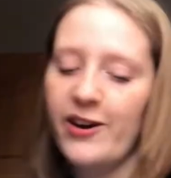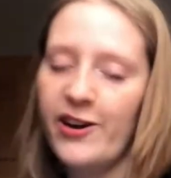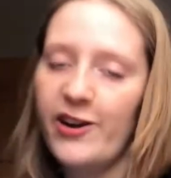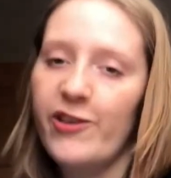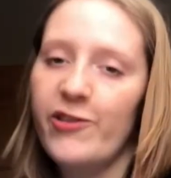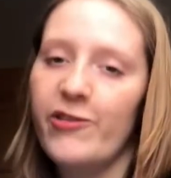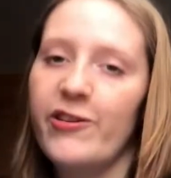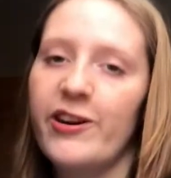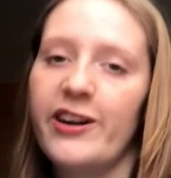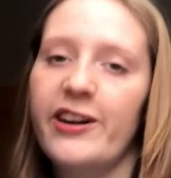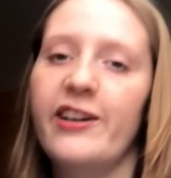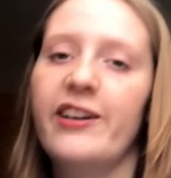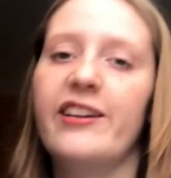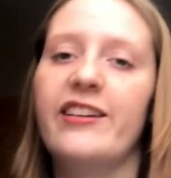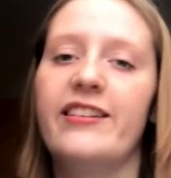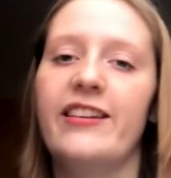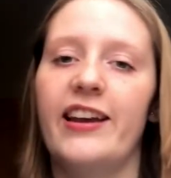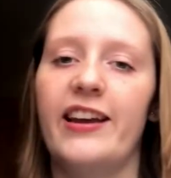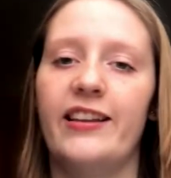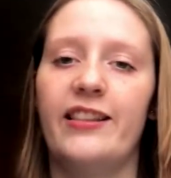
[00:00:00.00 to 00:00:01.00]
But we're
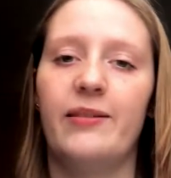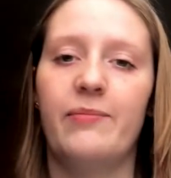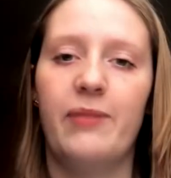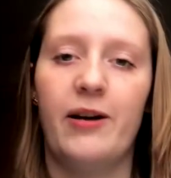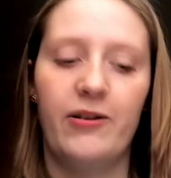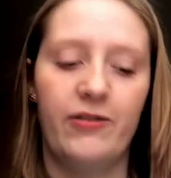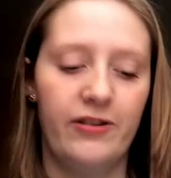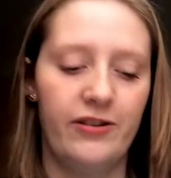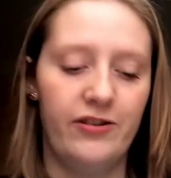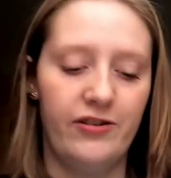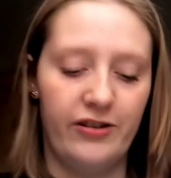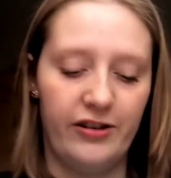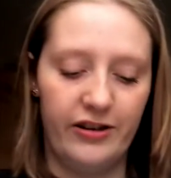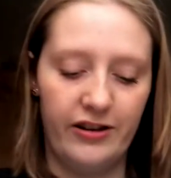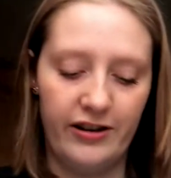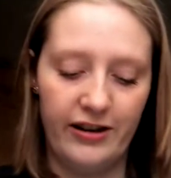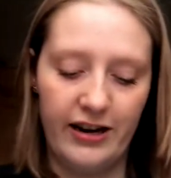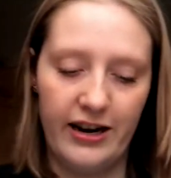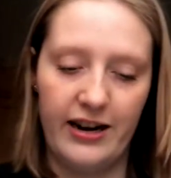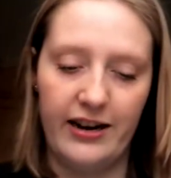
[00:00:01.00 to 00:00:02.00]
gonna take the powdered
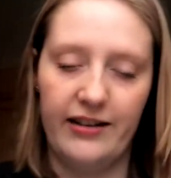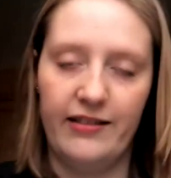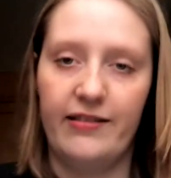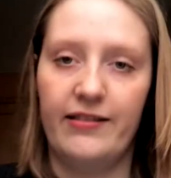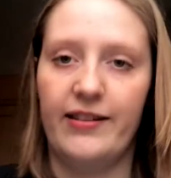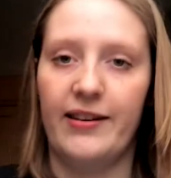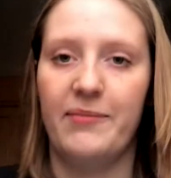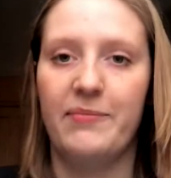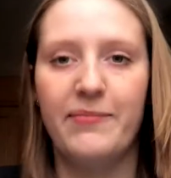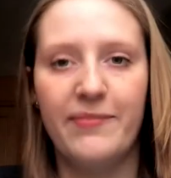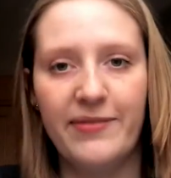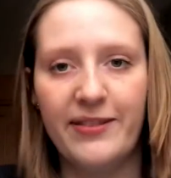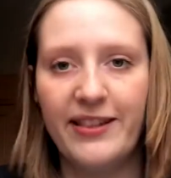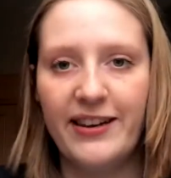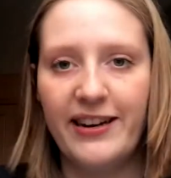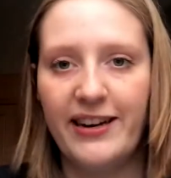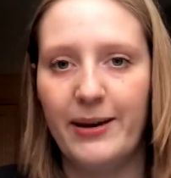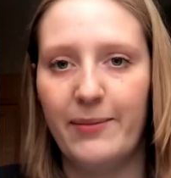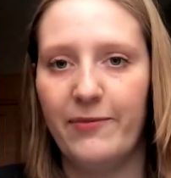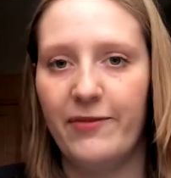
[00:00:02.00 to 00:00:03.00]
sugar and dump
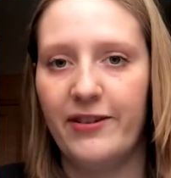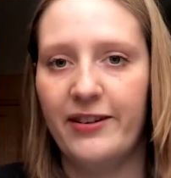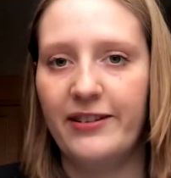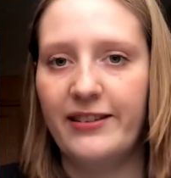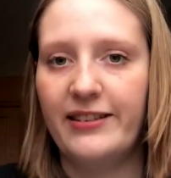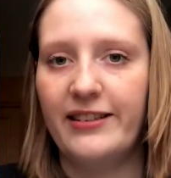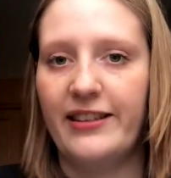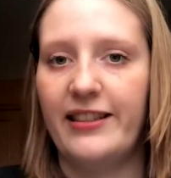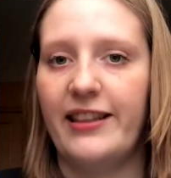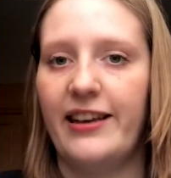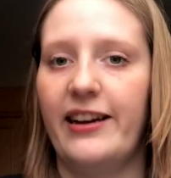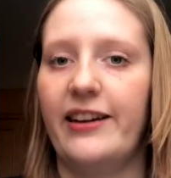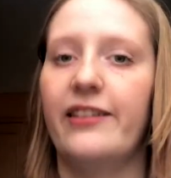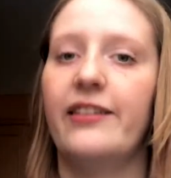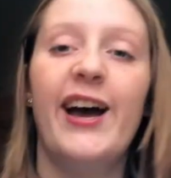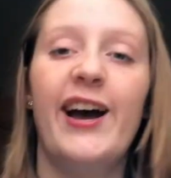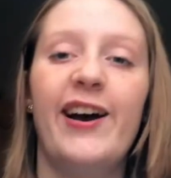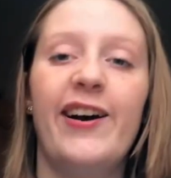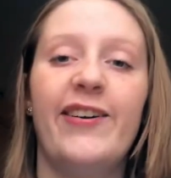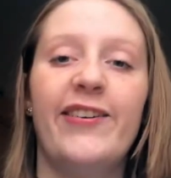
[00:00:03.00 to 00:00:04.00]
the kipfels in
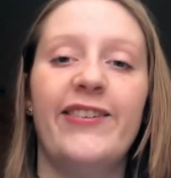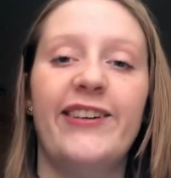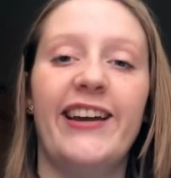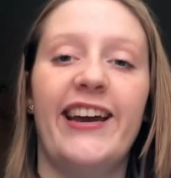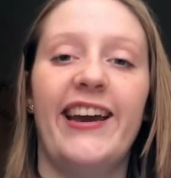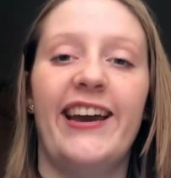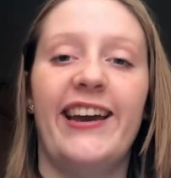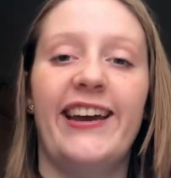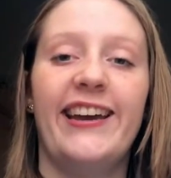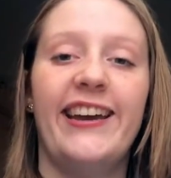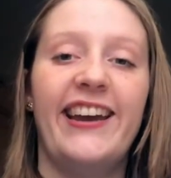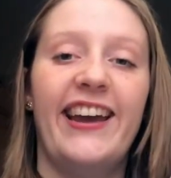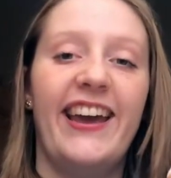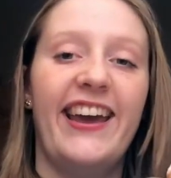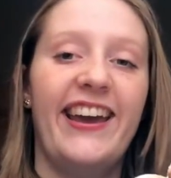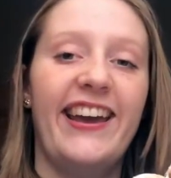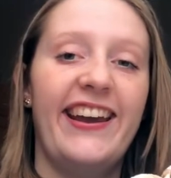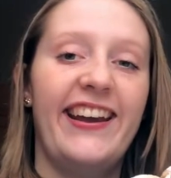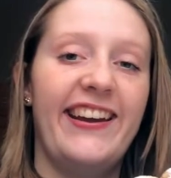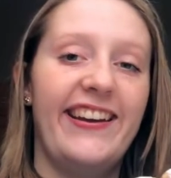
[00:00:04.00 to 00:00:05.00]
there. Okay,
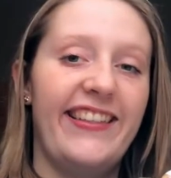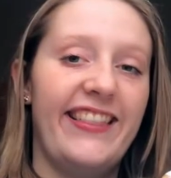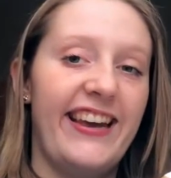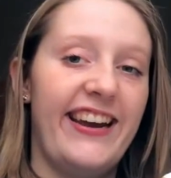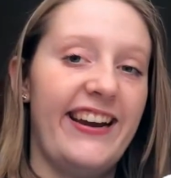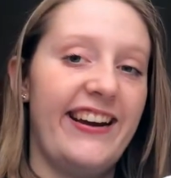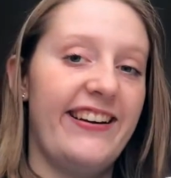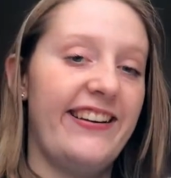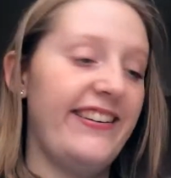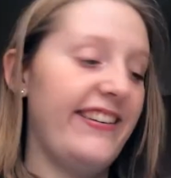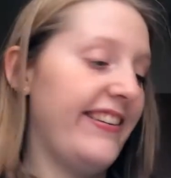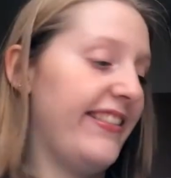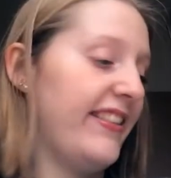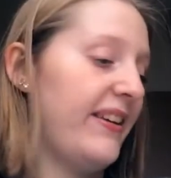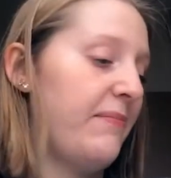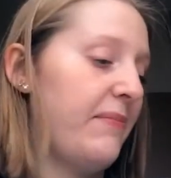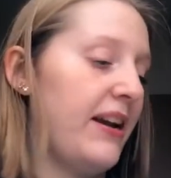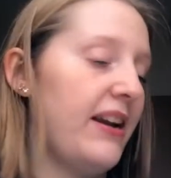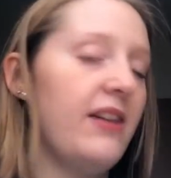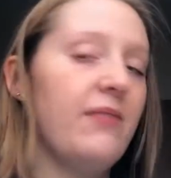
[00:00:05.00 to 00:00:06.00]
here they are.
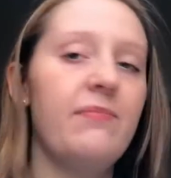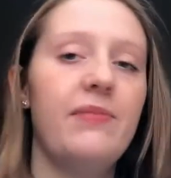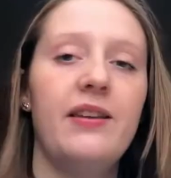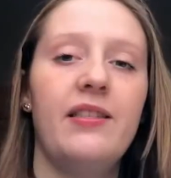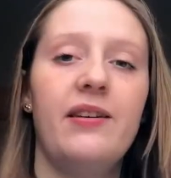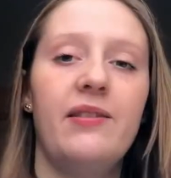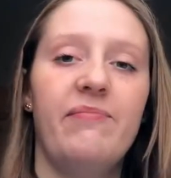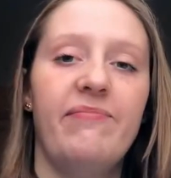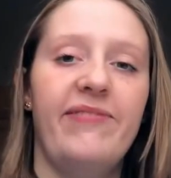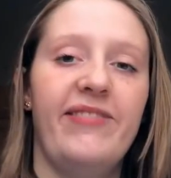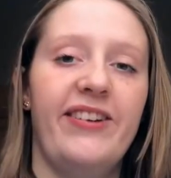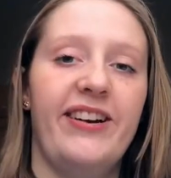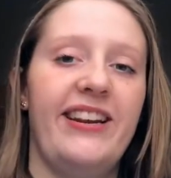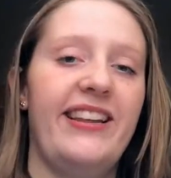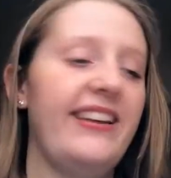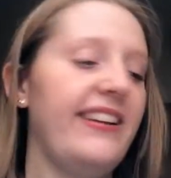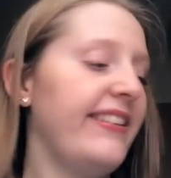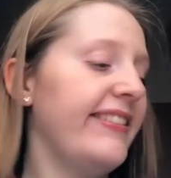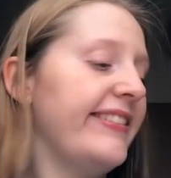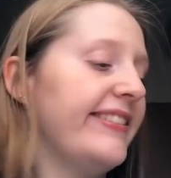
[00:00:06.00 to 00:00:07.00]
They might not be the
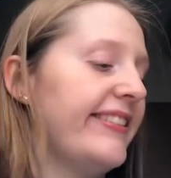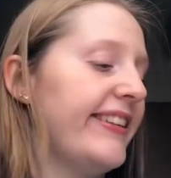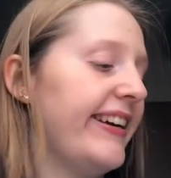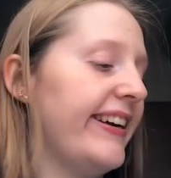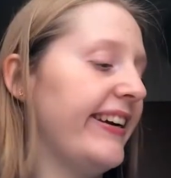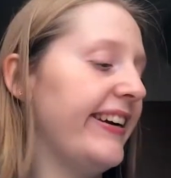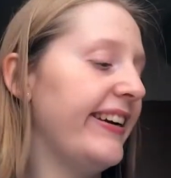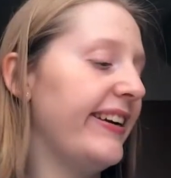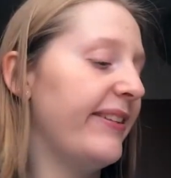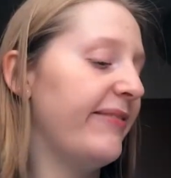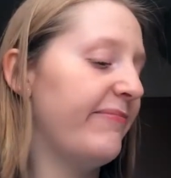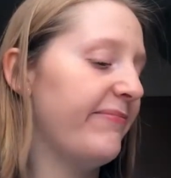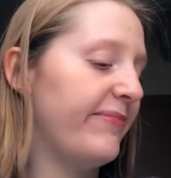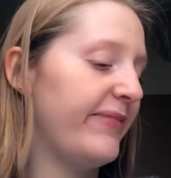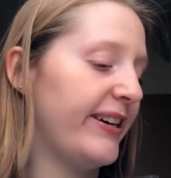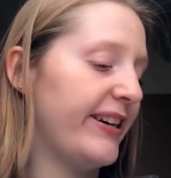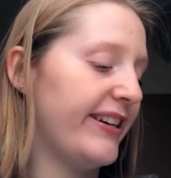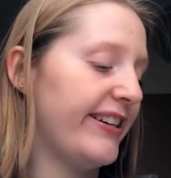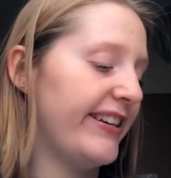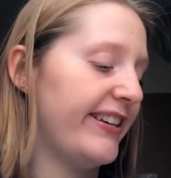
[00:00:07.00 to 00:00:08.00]
prettiest thing,
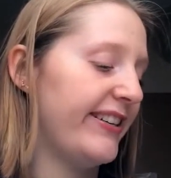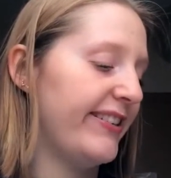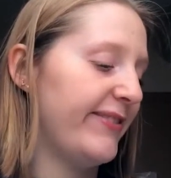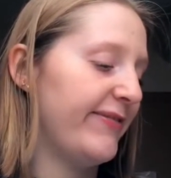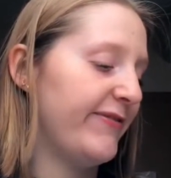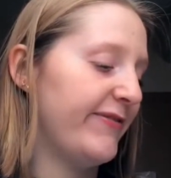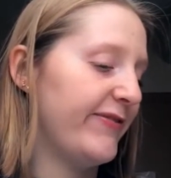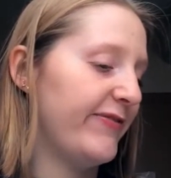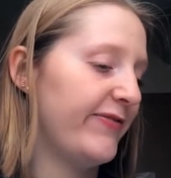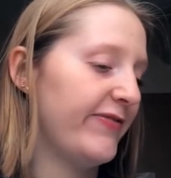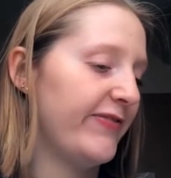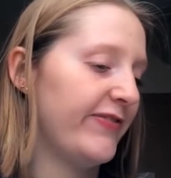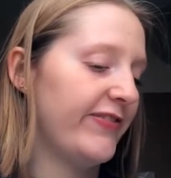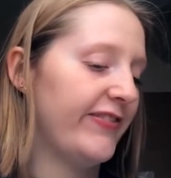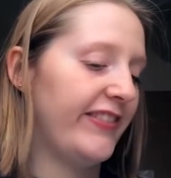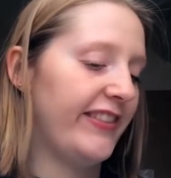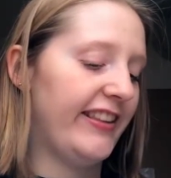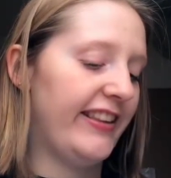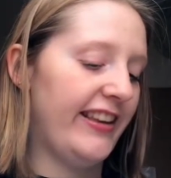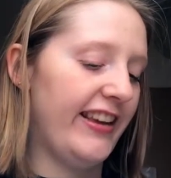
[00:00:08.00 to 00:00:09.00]
but
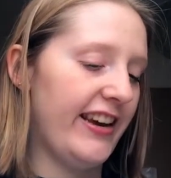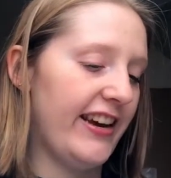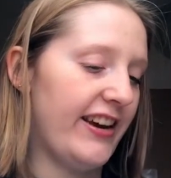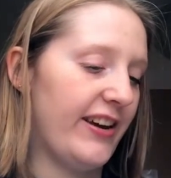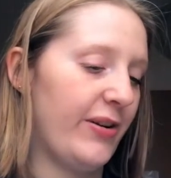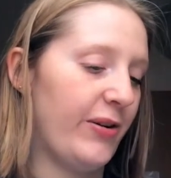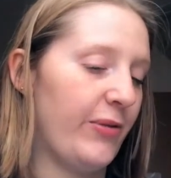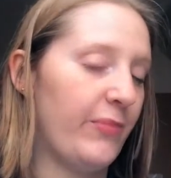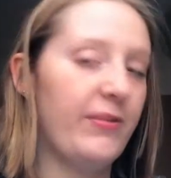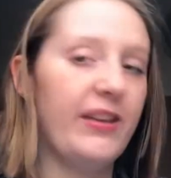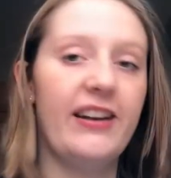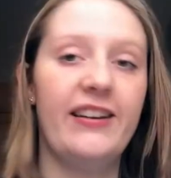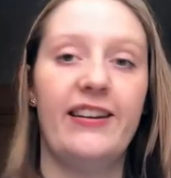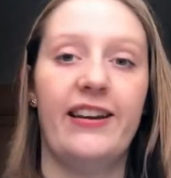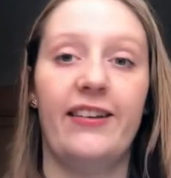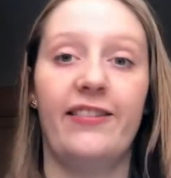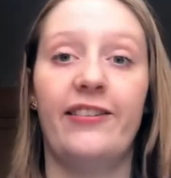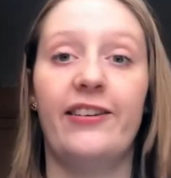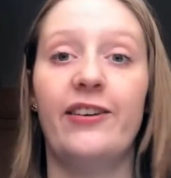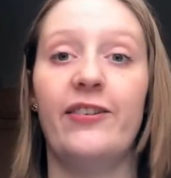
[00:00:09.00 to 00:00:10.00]
yeah, I hope they
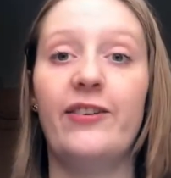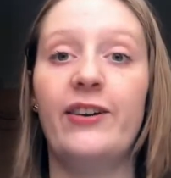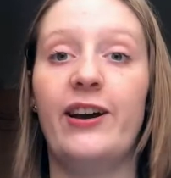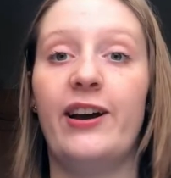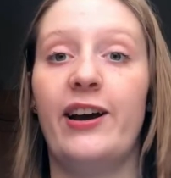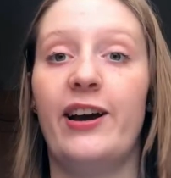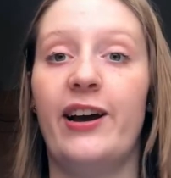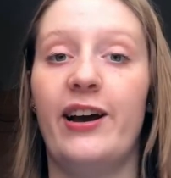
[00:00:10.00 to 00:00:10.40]
taste good.